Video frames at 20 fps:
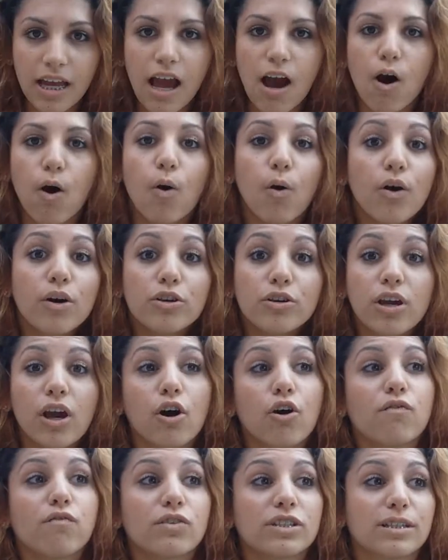or you can
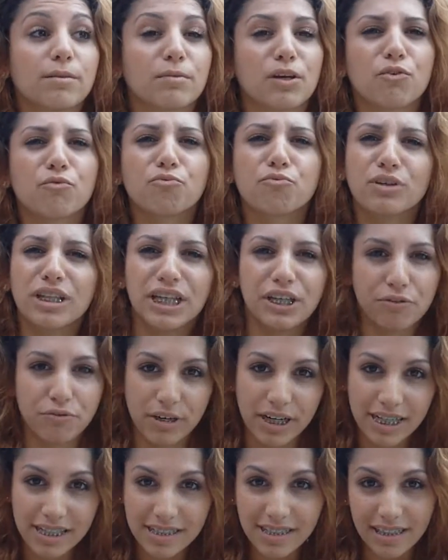go for something really
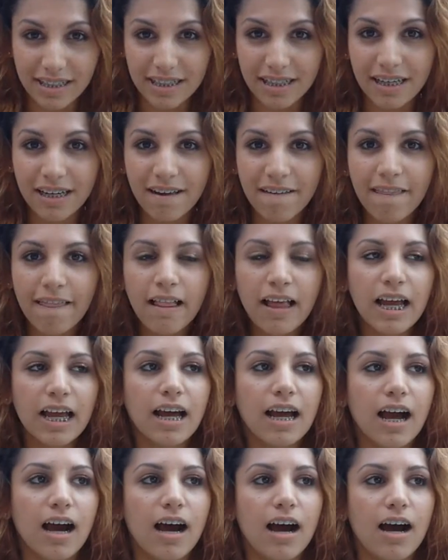crazy.
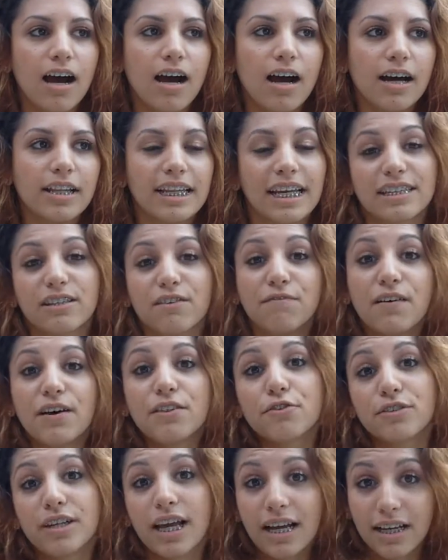Like the
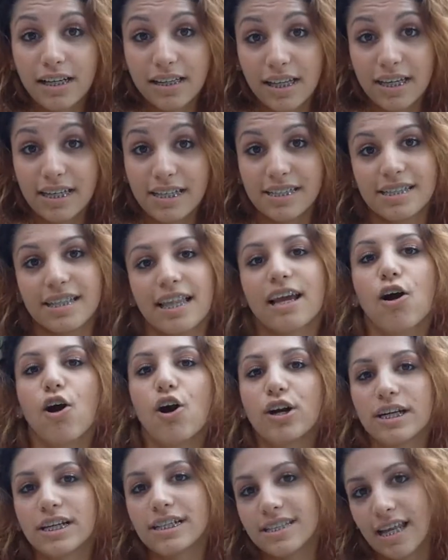feather necklace, like
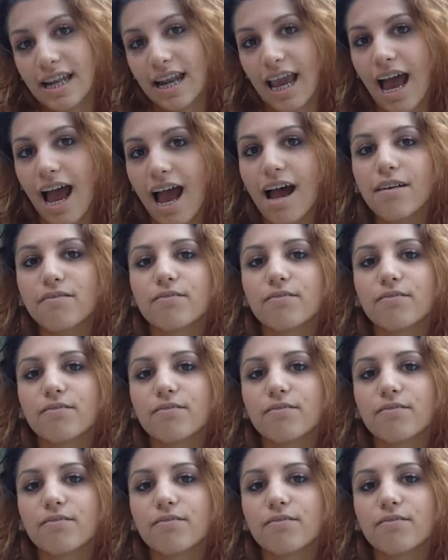harness that I have,